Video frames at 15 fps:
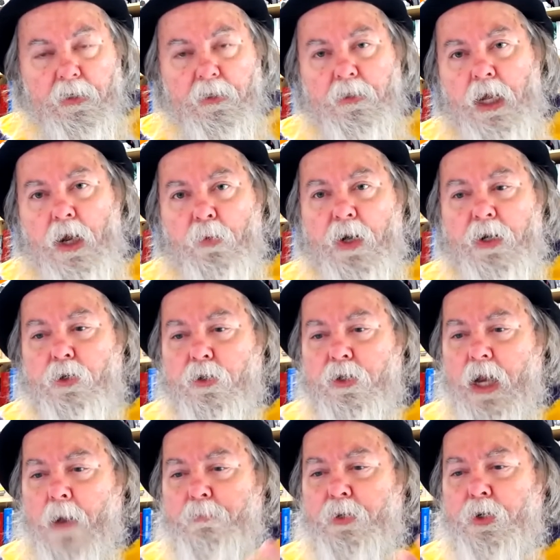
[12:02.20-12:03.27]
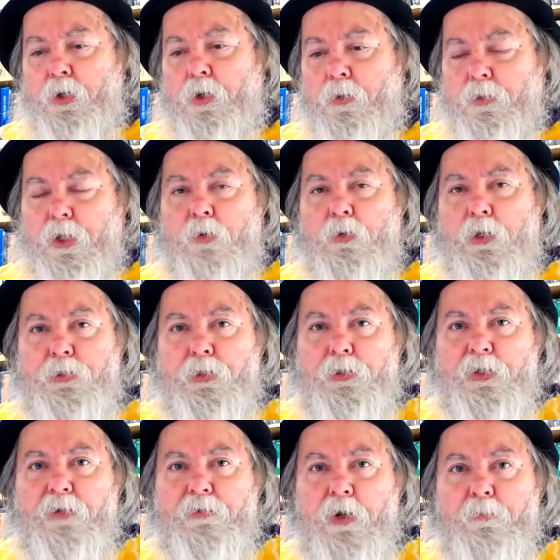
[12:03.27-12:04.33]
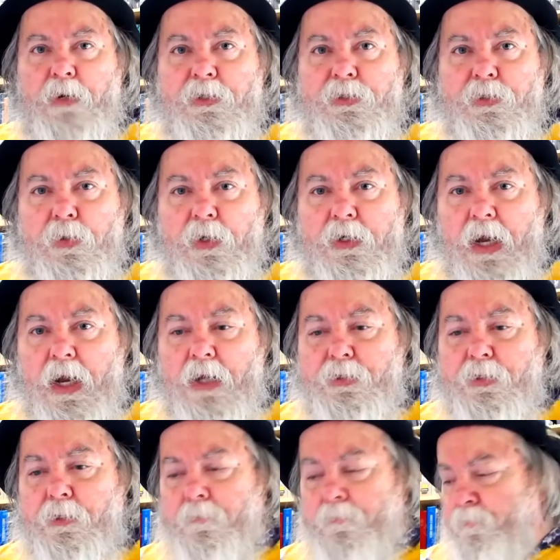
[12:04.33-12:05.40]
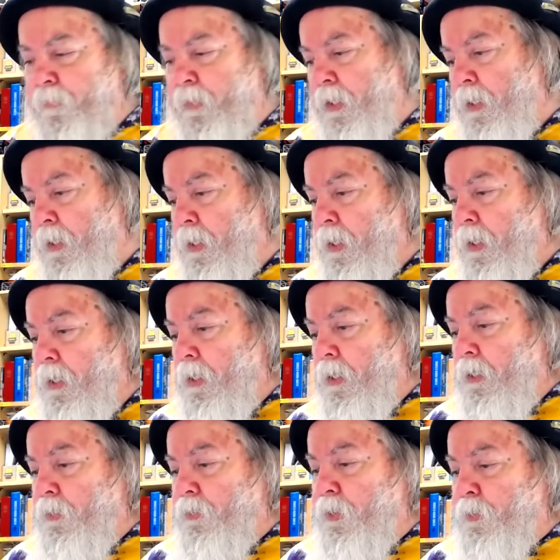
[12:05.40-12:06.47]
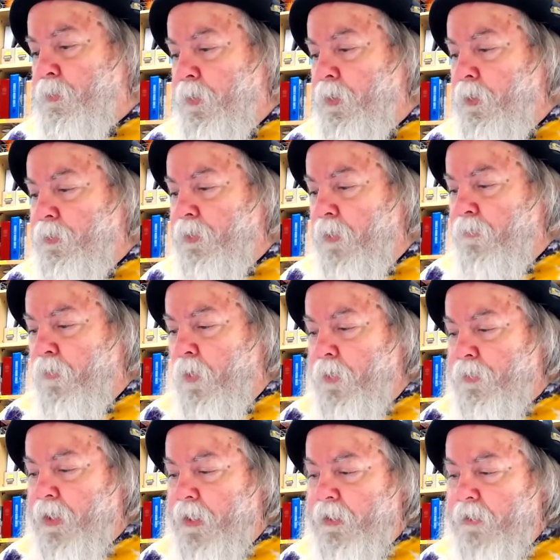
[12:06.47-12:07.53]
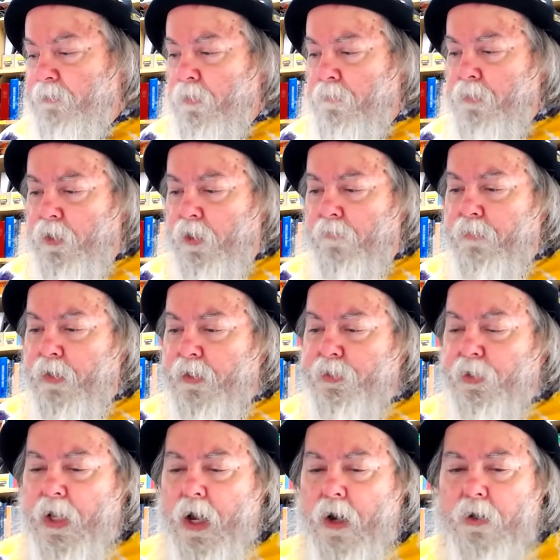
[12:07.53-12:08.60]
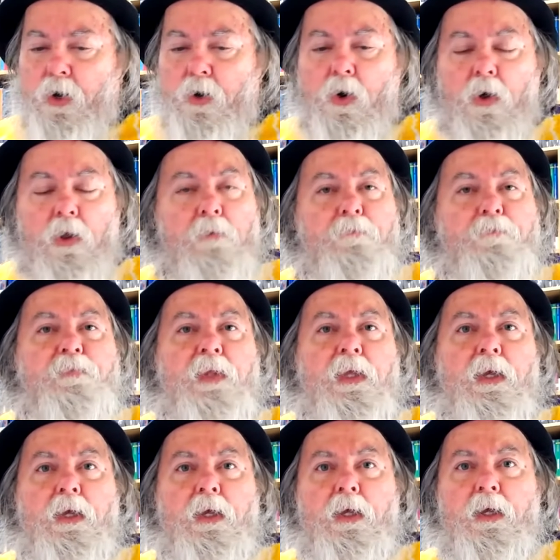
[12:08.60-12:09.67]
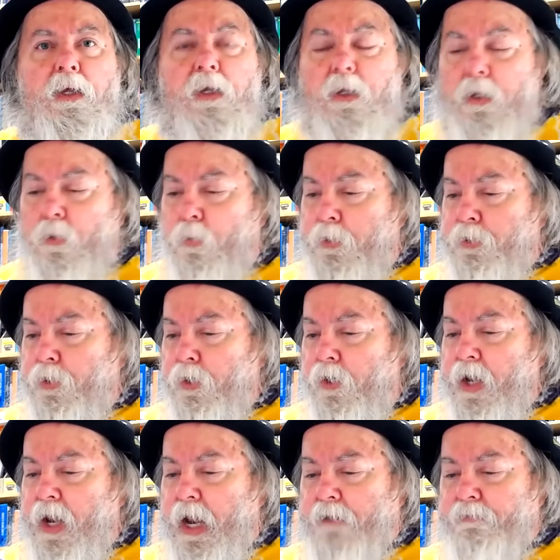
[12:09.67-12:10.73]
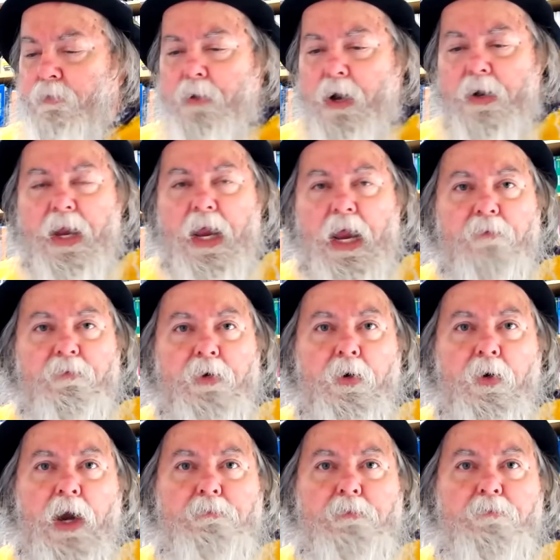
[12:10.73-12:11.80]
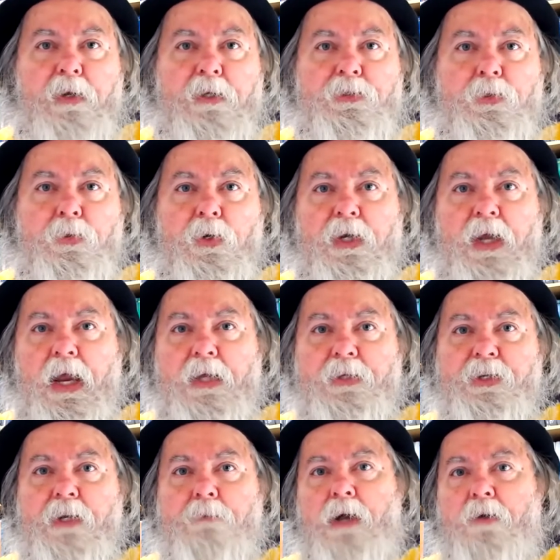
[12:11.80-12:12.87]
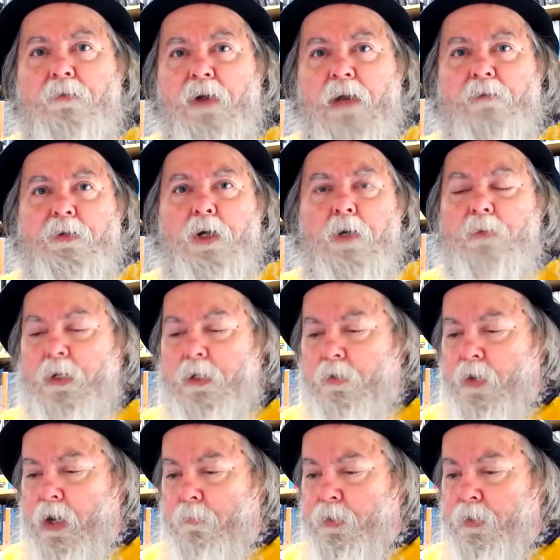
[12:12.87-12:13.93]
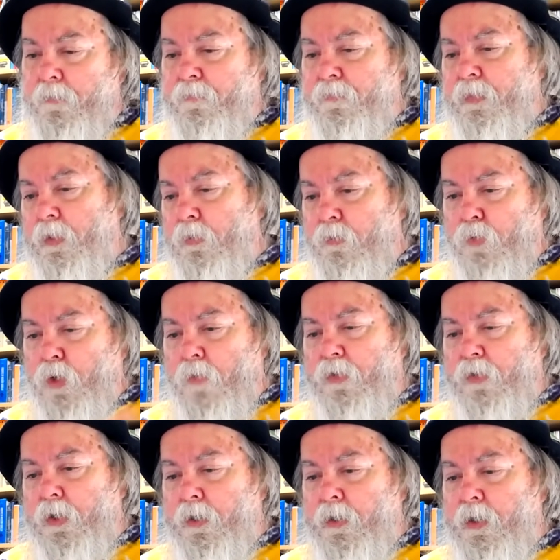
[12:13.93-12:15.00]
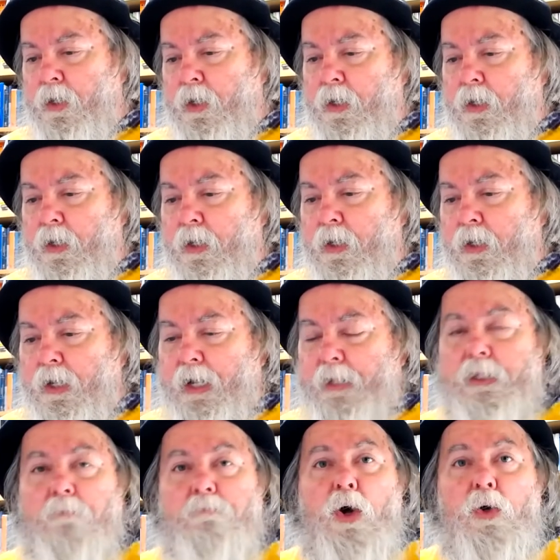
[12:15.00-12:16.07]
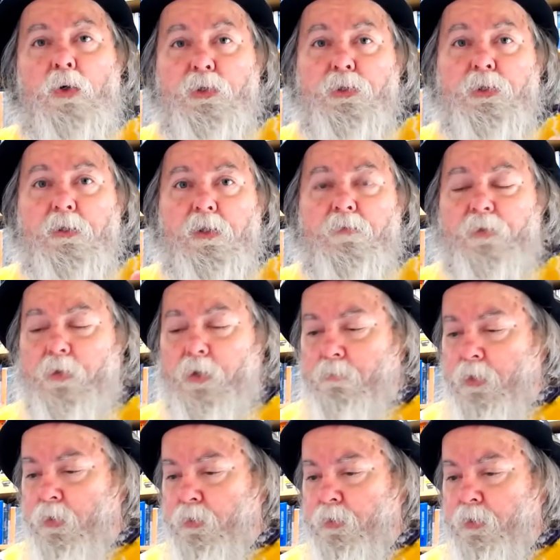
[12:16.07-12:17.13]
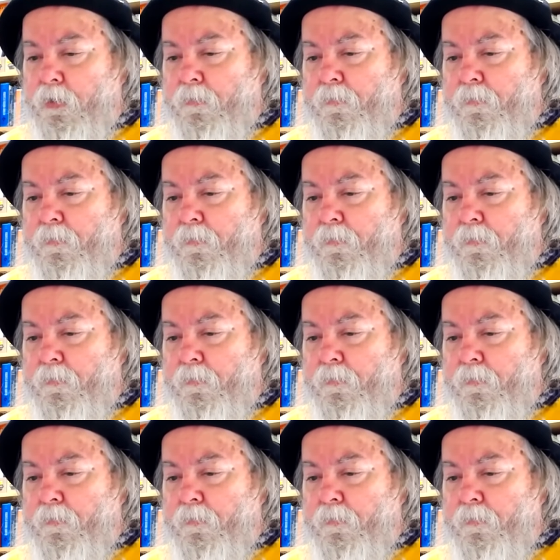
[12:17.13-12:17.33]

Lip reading: That way you'll capture the crystals of your benzoic acid. Since we're using 0.4 of a mil of benzyl alcohol, we should only have about half a gram of benzoic acid, about 500 milligrams, roughly, at the most, at the very most.